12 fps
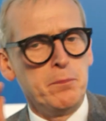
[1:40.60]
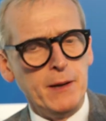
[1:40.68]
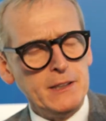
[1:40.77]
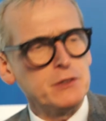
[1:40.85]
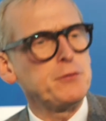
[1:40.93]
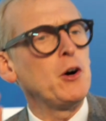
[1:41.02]

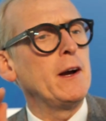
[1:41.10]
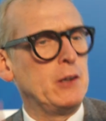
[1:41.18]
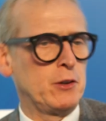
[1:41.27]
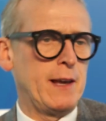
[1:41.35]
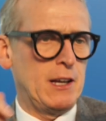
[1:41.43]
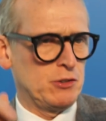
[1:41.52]
place for
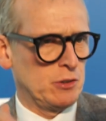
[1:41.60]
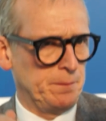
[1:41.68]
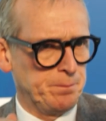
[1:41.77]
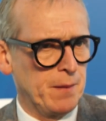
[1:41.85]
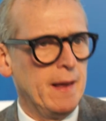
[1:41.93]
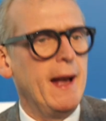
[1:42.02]
education
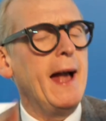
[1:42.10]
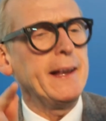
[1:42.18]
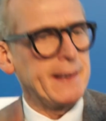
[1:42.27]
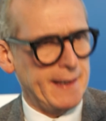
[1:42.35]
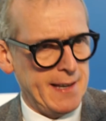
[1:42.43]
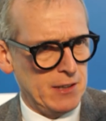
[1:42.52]

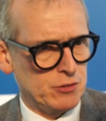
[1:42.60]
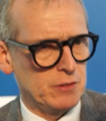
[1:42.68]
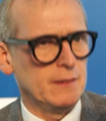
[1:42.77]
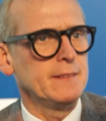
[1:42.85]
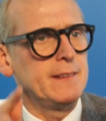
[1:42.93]
and creation.